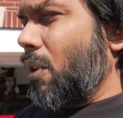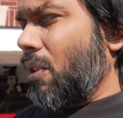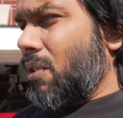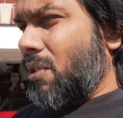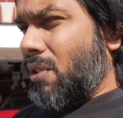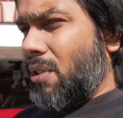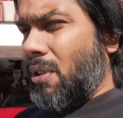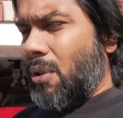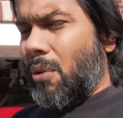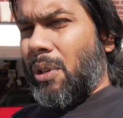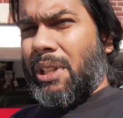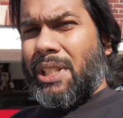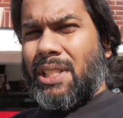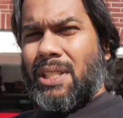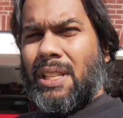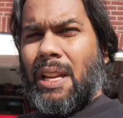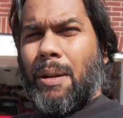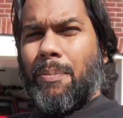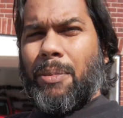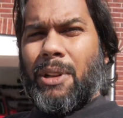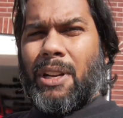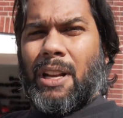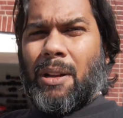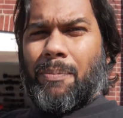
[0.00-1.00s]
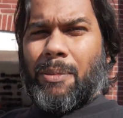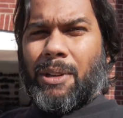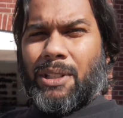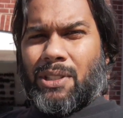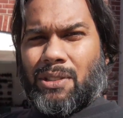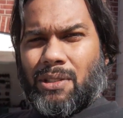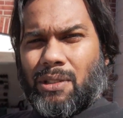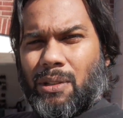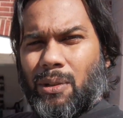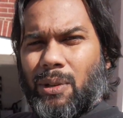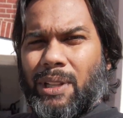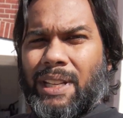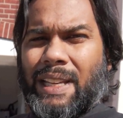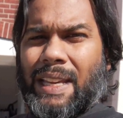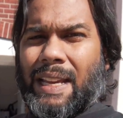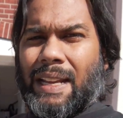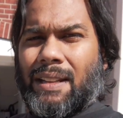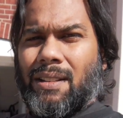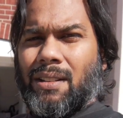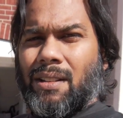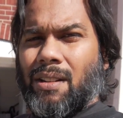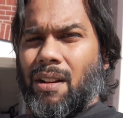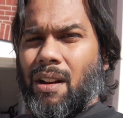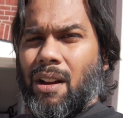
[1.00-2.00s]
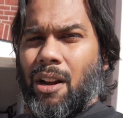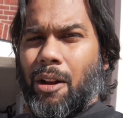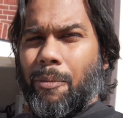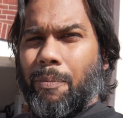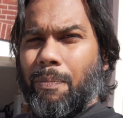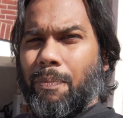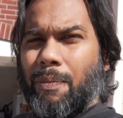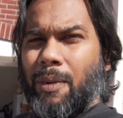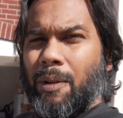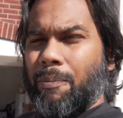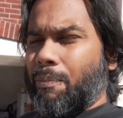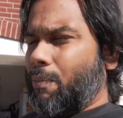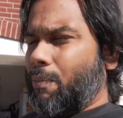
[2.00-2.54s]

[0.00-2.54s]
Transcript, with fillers: We're going to slowly step it up and slowly get the car